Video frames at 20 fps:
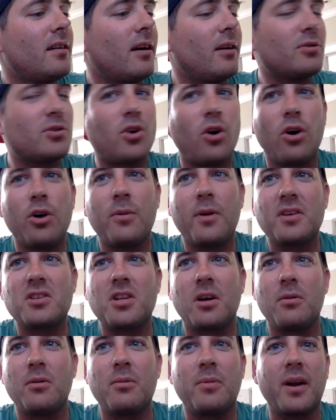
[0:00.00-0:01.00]
was calling you about
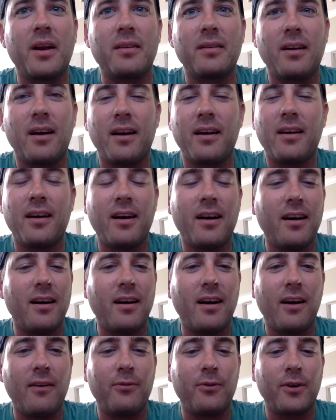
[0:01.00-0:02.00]
something, but
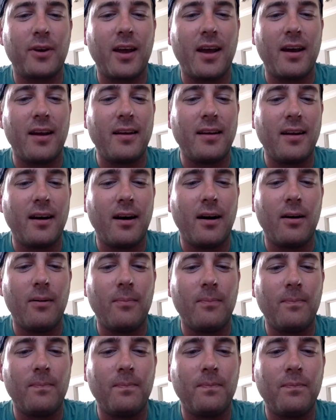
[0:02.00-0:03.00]
I forget.
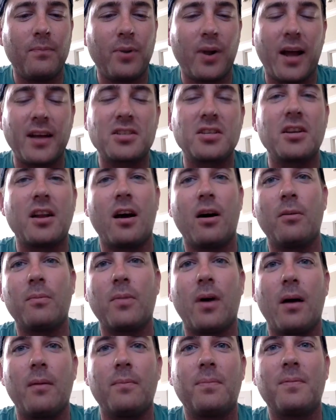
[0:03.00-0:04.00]
But actually now
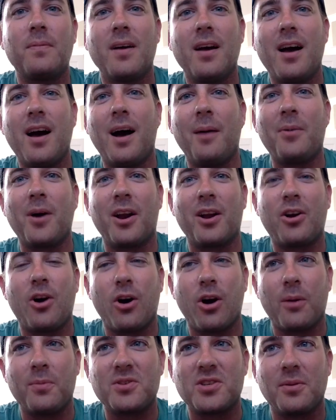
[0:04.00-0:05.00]
I'm kind of
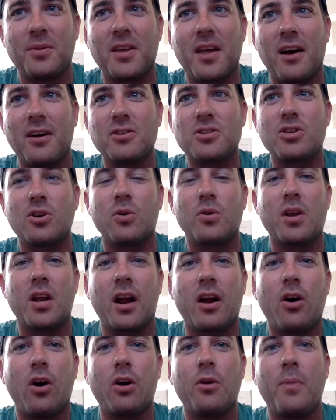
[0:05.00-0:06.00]
caught up in something else. So can
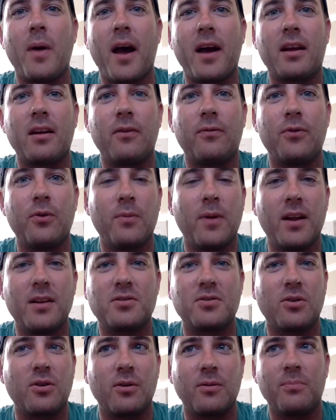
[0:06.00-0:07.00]
I call you back in a few
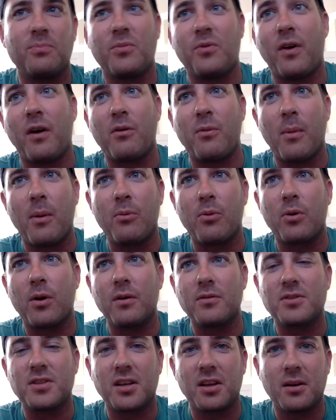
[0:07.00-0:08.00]
minutes, or if I remember what
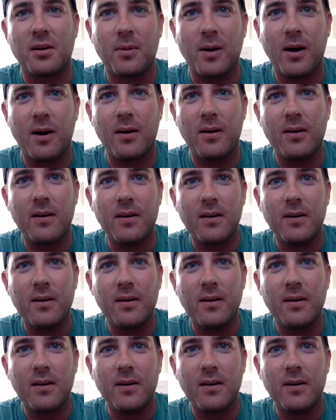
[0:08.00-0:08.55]
I was thinking about?